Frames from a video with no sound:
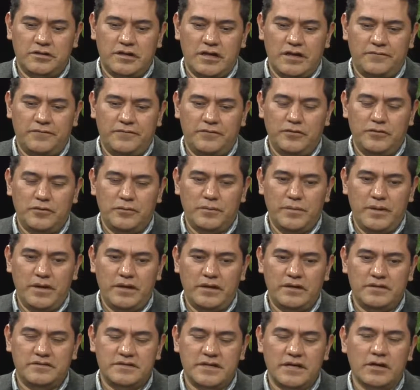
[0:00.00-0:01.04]
a few
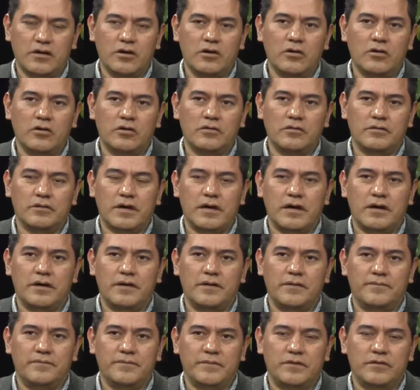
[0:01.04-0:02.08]
minutes
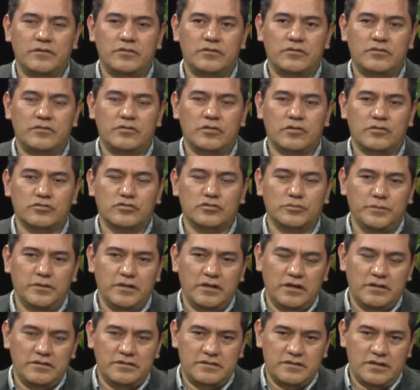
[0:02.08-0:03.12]
ago, talked to
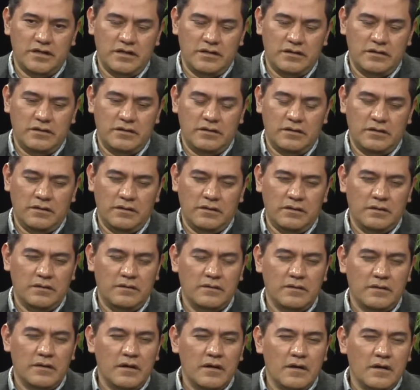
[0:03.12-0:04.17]
me and said the
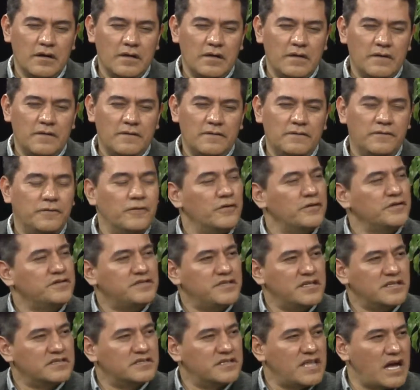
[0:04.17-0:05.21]

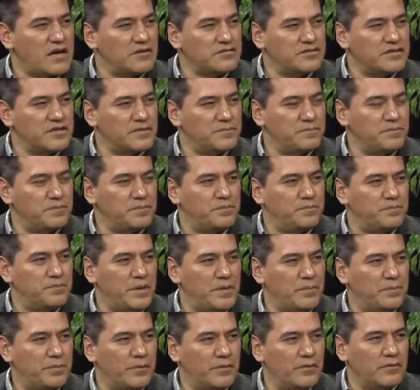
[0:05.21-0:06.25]
46,000
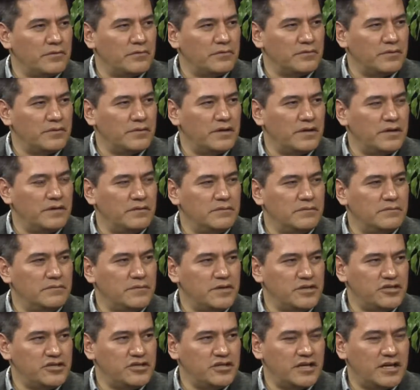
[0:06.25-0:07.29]
people in
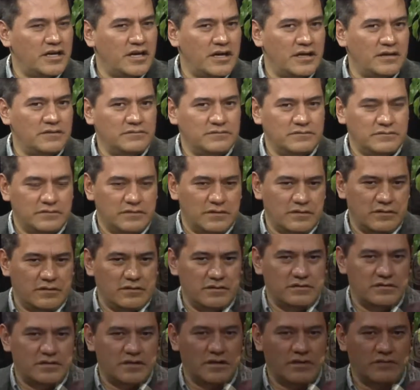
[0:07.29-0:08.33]
Michigan,
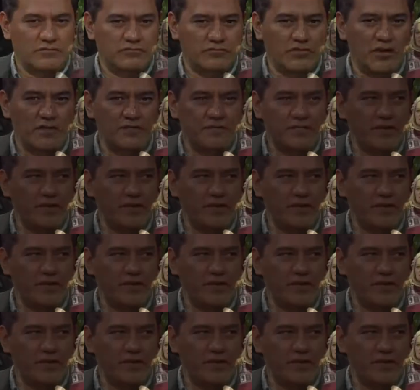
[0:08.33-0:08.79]
this is a rough